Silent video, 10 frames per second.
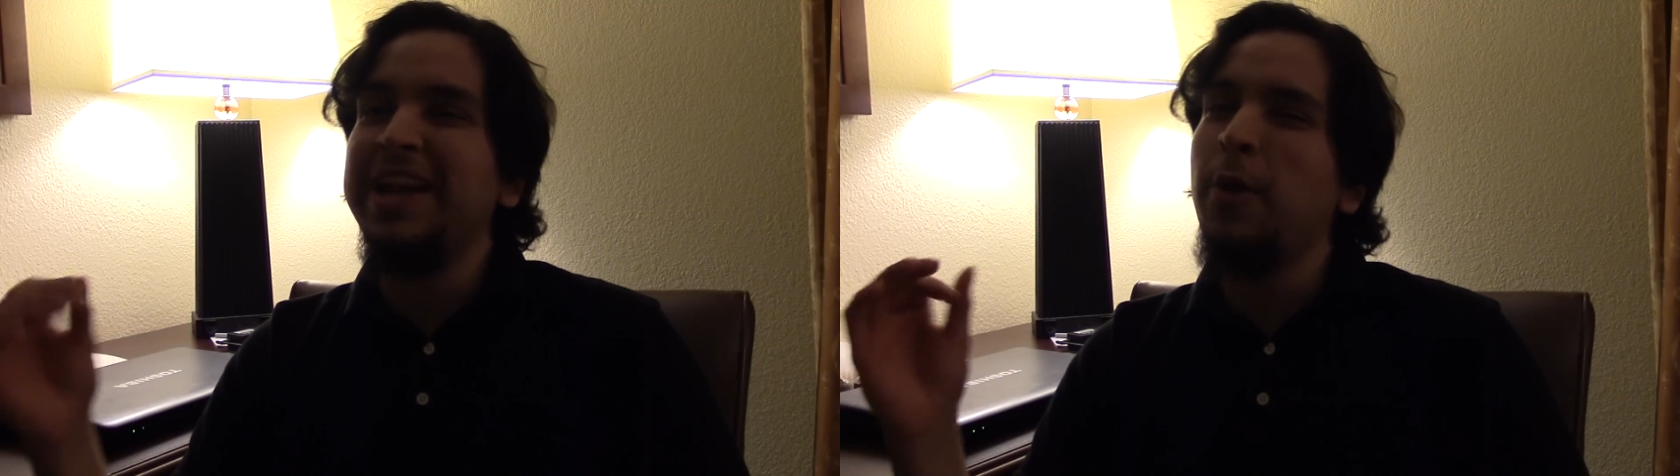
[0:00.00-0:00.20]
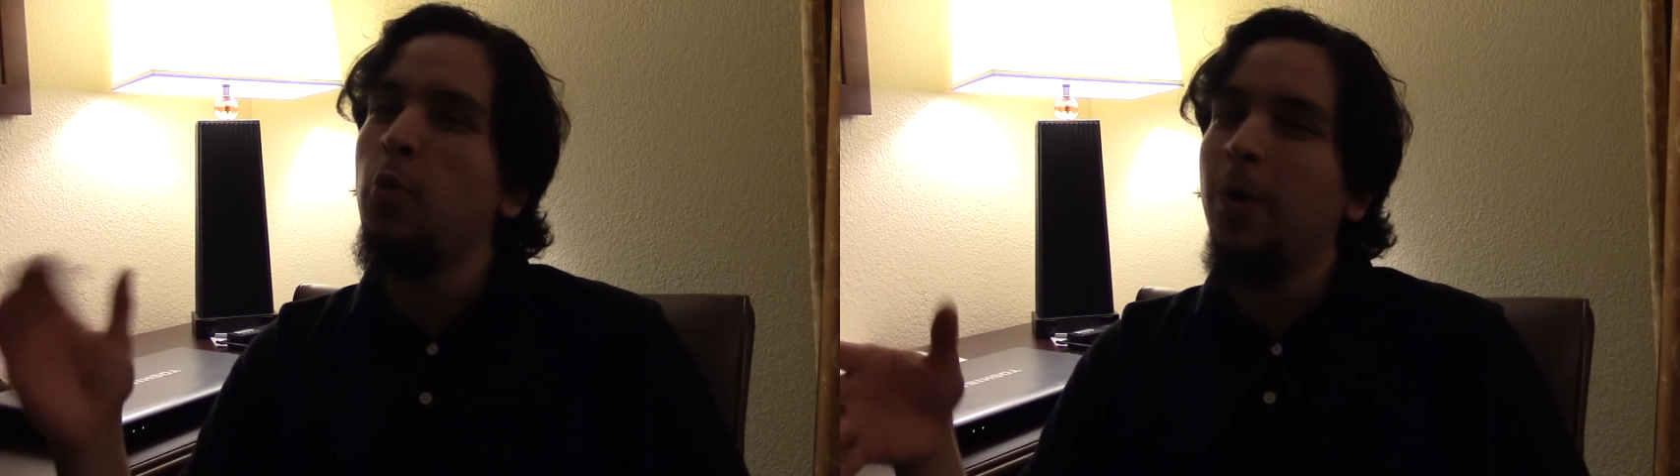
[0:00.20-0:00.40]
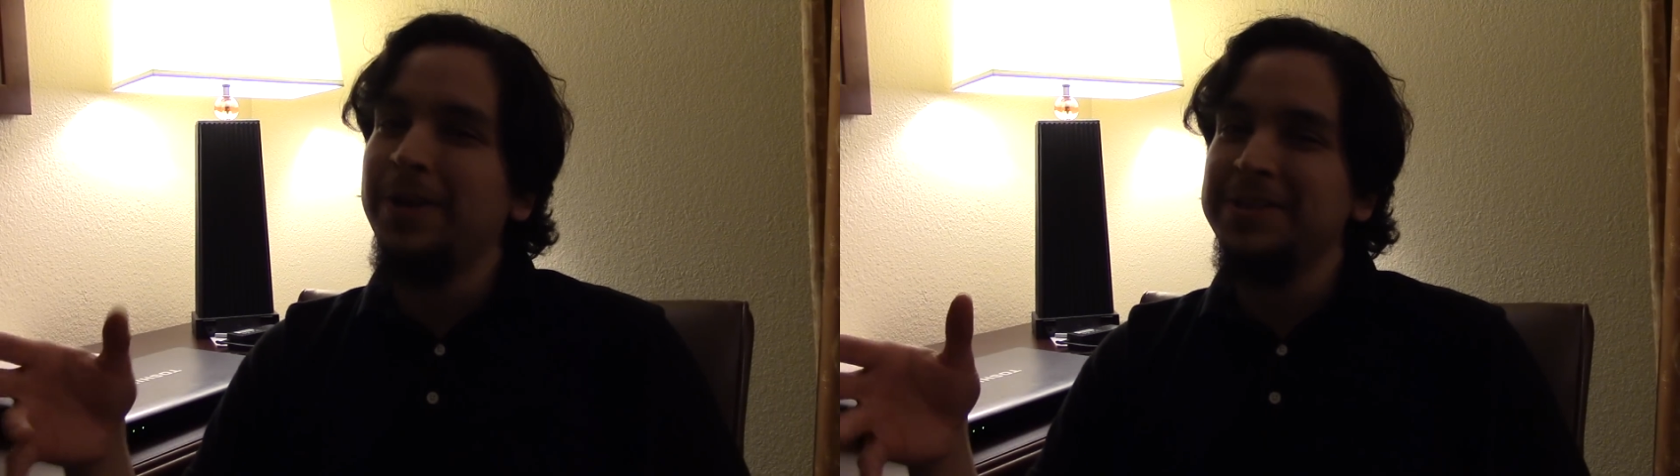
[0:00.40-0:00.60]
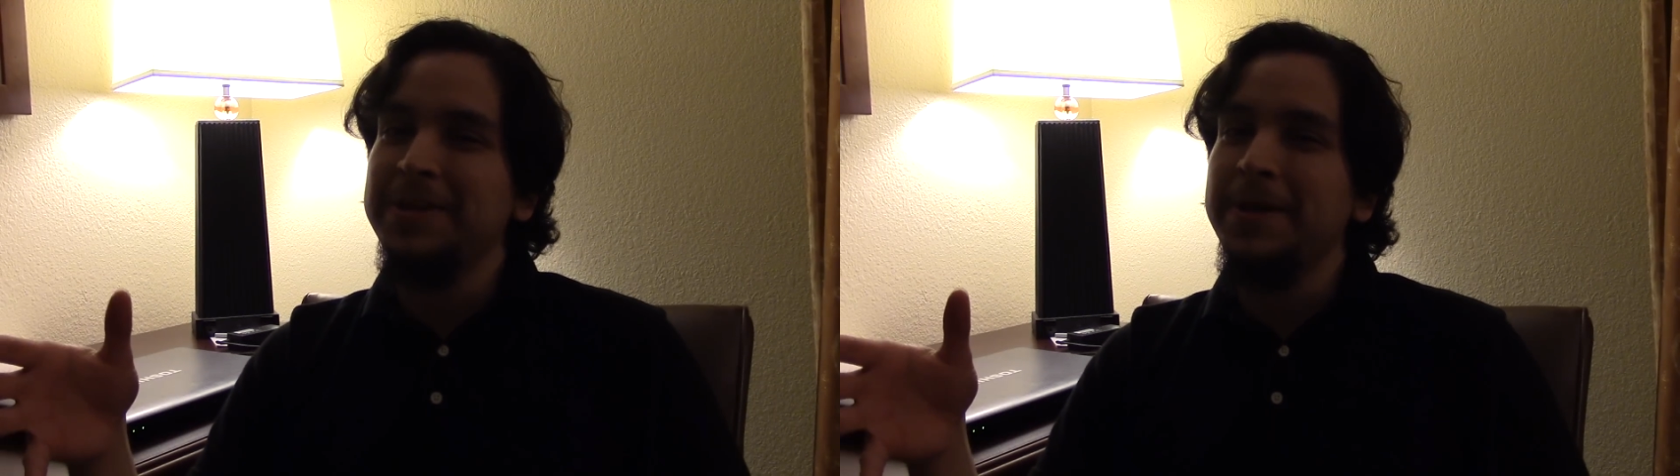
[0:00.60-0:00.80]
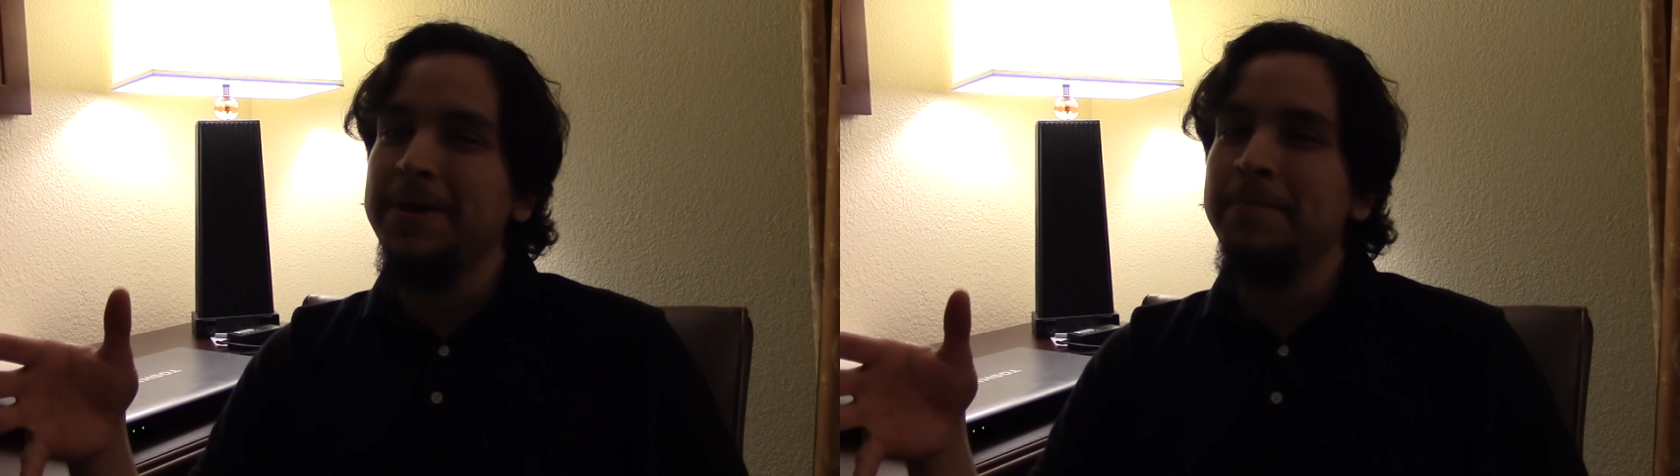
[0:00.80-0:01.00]
and I wanted
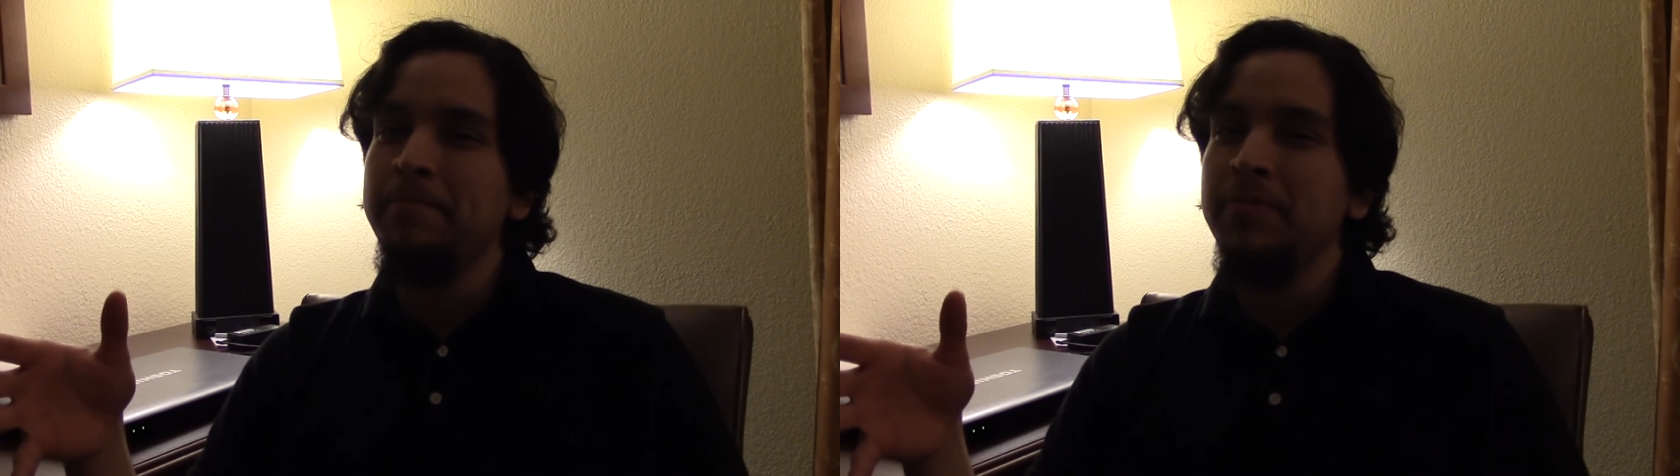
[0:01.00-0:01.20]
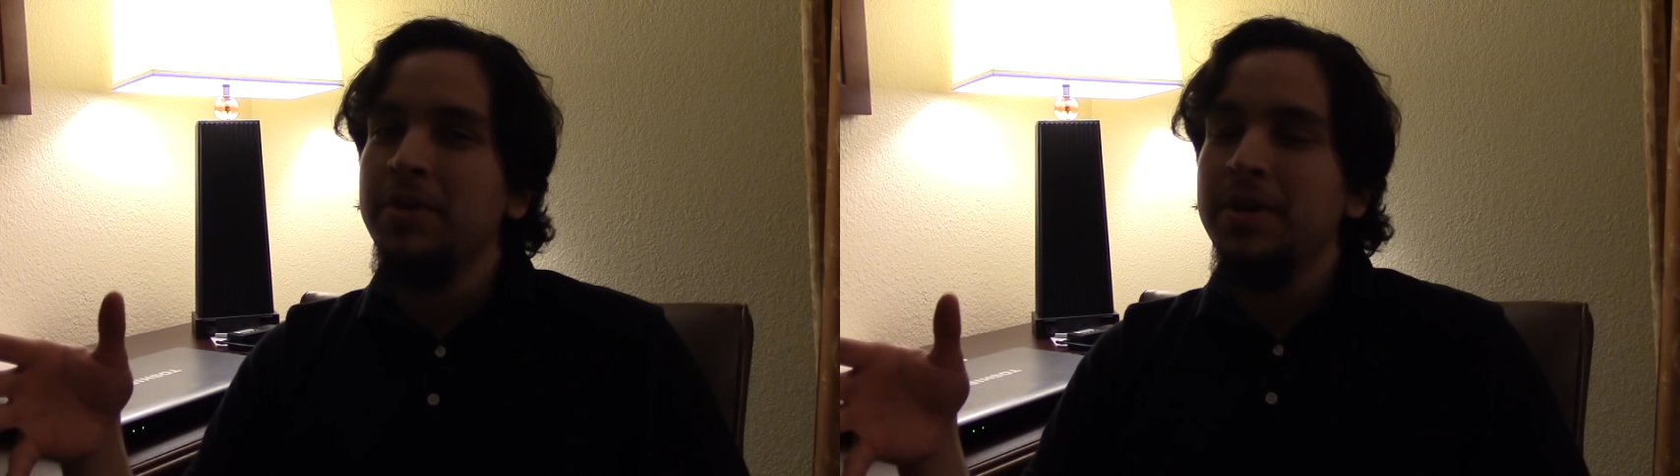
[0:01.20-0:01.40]
him